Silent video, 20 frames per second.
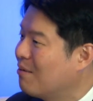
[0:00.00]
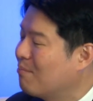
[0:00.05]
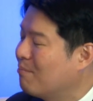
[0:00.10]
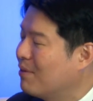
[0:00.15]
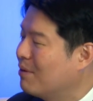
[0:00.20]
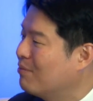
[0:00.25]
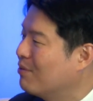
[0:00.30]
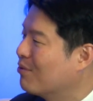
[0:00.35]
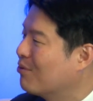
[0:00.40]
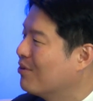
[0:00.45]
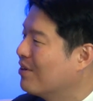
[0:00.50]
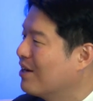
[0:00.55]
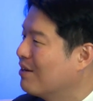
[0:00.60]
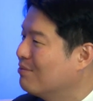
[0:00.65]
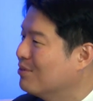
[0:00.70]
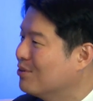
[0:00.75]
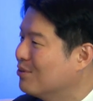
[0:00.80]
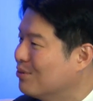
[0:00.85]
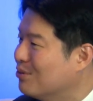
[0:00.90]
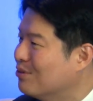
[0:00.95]
Maybe we're going to have
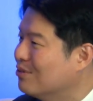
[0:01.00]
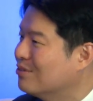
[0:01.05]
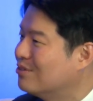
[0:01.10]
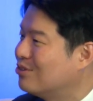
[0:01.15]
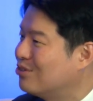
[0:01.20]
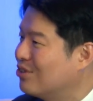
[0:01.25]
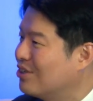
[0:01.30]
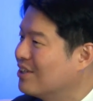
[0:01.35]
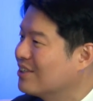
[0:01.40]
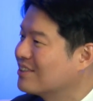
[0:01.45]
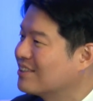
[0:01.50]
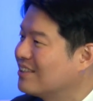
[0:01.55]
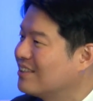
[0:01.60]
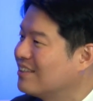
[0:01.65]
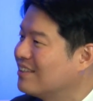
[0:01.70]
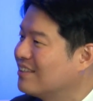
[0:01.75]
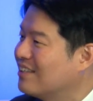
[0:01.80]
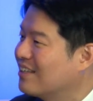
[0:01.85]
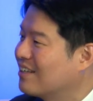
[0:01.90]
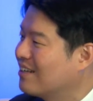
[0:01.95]
a new drugs
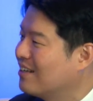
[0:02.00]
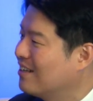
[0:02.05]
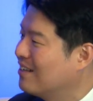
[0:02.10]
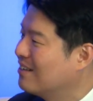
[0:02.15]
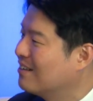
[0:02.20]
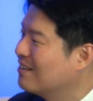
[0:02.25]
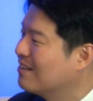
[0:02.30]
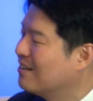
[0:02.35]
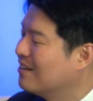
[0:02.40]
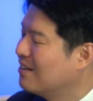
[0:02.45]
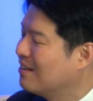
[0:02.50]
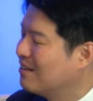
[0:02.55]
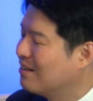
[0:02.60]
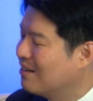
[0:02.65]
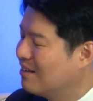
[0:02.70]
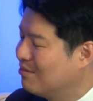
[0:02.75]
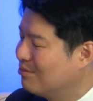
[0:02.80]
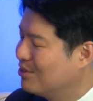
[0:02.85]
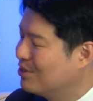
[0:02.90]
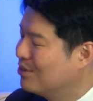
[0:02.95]
that can
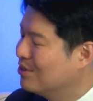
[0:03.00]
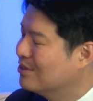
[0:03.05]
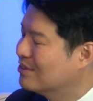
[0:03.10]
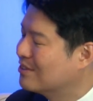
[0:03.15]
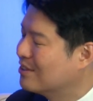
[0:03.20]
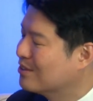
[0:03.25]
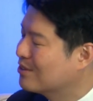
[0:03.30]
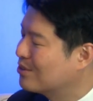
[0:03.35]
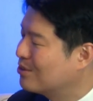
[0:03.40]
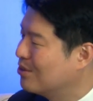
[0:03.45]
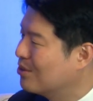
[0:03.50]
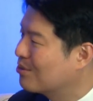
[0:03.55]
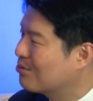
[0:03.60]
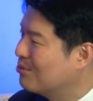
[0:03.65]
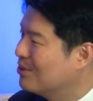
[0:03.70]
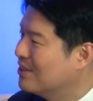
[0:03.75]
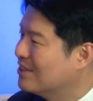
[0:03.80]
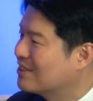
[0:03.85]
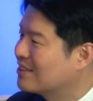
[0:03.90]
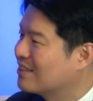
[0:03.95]
reduce the stroke
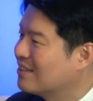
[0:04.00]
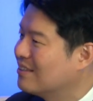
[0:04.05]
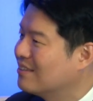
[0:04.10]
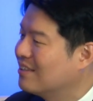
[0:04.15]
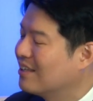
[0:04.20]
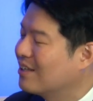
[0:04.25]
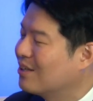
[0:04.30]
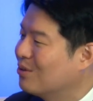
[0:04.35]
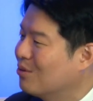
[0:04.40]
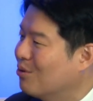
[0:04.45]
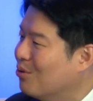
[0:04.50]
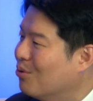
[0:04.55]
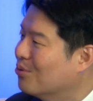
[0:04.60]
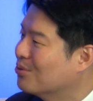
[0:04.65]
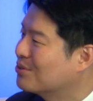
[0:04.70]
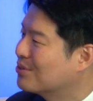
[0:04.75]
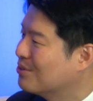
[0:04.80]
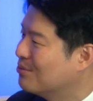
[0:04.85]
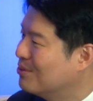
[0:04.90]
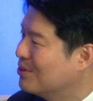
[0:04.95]
risk. They can
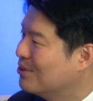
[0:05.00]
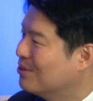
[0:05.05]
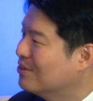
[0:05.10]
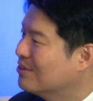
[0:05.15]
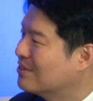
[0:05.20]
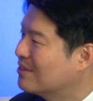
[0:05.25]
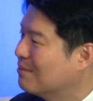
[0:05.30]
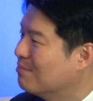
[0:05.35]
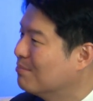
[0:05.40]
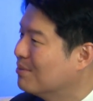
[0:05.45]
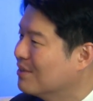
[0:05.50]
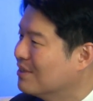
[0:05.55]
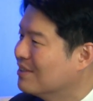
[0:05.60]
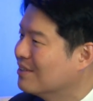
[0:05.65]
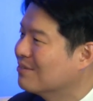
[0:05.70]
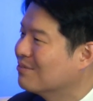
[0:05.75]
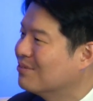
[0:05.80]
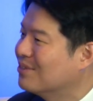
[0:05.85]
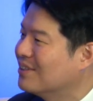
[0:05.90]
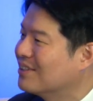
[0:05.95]
also reduce the
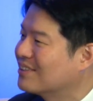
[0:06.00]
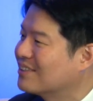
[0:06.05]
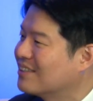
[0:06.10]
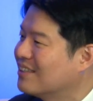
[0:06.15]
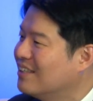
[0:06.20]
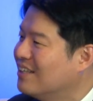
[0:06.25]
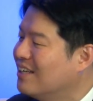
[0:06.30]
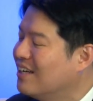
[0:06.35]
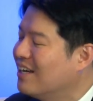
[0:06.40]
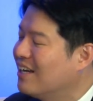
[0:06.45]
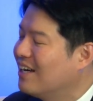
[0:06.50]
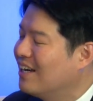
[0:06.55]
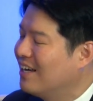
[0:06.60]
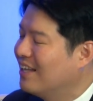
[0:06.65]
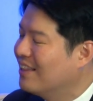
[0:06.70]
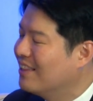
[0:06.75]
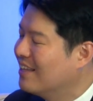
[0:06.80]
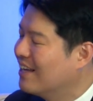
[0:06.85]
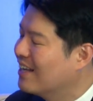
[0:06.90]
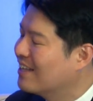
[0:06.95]
bleeding risk.
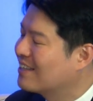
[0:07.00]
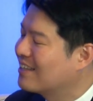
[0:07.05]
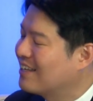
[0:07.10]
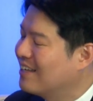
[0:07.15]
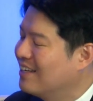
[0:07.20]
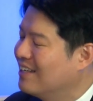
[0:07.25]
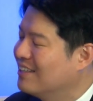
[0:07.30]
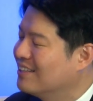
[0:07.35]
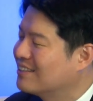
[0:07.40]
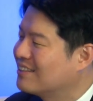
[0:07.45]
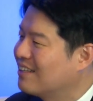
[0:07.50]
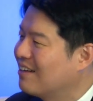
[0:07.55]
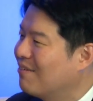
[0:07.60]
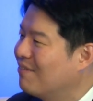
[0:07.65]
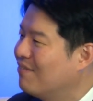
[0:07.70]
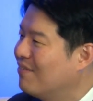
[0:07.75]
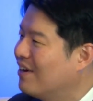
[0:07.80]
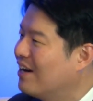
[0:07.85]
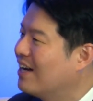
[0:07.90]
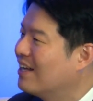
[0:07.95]
In that case,
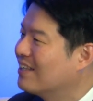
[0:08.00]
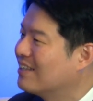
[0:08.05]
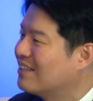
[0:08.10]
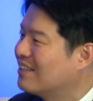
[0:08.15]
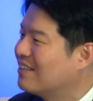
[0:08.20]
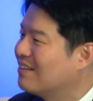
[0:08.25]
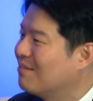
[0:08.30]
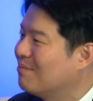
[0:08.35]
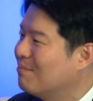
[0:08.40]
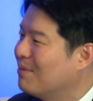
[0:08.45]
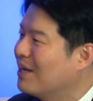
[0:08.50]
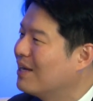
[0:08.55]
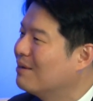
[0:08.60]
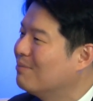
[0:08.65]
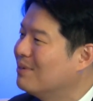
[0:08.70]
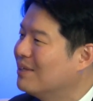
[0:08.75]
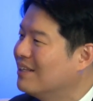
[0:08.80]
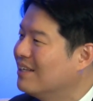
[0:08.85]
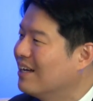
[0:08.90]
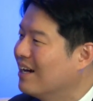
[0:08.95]
that may
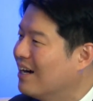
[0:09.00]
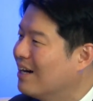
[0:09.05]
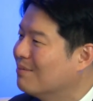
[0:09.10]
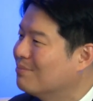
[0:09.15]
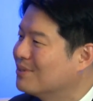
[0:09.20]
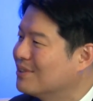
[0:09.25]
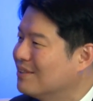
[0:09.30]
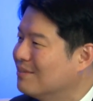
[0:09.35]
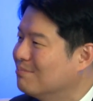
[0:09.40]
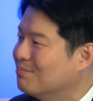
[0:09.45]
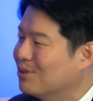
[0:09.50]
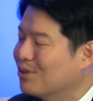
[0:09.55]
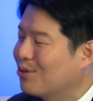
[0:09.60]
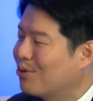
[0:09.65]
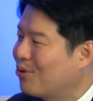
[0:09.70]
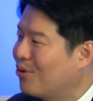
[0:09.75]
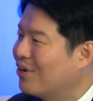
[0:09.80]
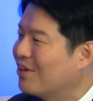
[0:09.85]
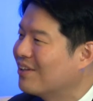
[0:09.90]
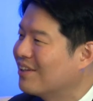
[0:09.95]
be the option, but
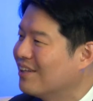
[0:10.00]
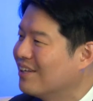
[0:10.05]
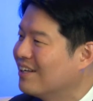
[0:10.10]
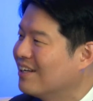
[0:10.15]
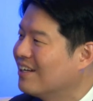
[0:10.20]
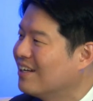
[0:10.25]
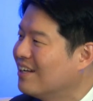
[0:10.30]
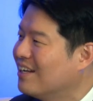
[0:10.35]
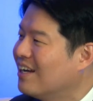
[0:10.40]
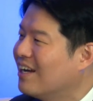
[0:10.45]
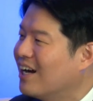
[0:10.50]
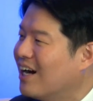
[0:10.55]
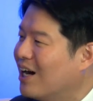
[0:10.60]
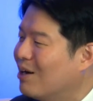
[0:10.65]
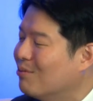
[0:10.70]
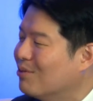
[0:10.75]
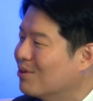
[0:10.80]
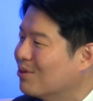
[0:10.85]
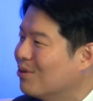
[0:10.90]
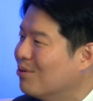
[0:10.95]
currently I
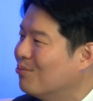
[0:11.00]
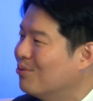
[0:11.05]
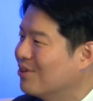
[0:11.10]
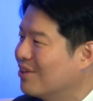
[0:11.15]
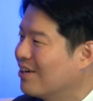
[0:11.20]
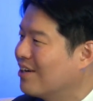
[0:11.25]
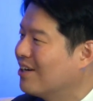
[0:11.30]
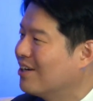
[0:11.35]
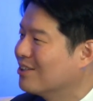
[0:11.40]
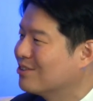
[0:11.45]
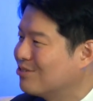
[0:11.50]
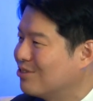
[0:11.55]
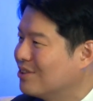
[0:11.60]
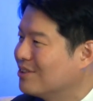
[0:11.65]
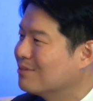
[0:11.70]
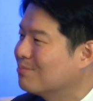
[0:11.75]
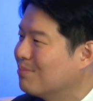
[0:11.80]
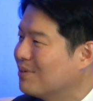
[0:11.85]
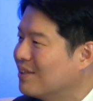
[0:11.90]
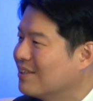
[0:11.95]
will go with the heart
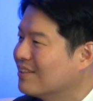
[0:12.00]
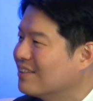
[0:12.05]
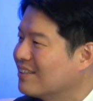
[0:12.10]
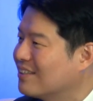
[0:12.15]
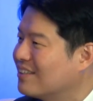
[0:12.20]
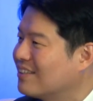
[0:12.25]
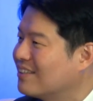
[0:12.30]
transplant.